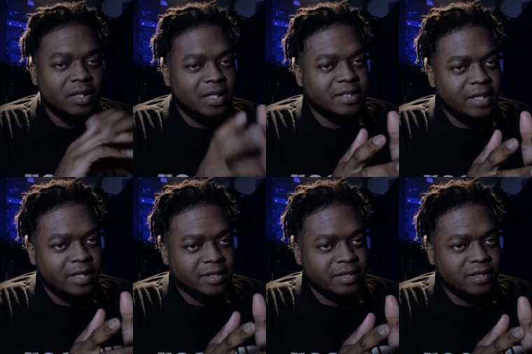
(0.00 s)
Is it
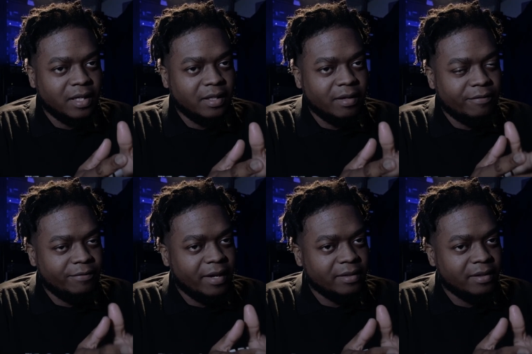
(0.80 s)
necessarily
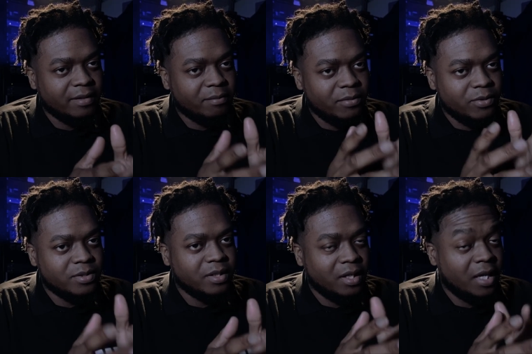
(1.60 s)
affecting the
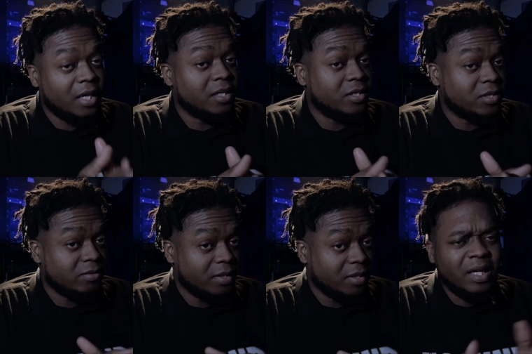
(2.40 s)
music
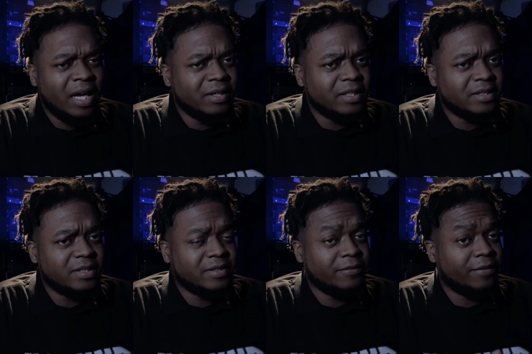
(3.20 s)
industry? How does
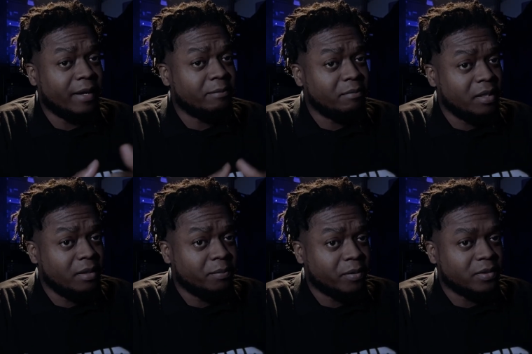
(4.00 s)
this affect
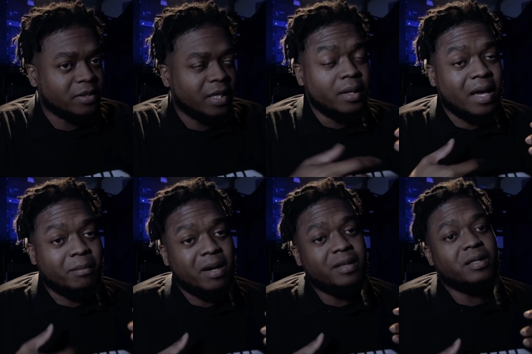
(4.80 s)
me per se? Now,
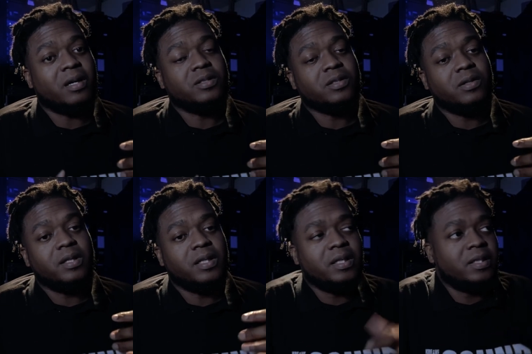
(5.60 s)
my thoughts
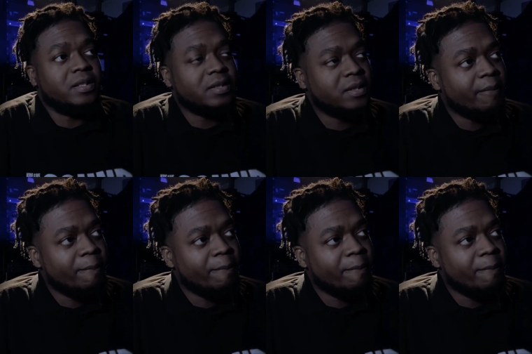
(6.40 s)
on it is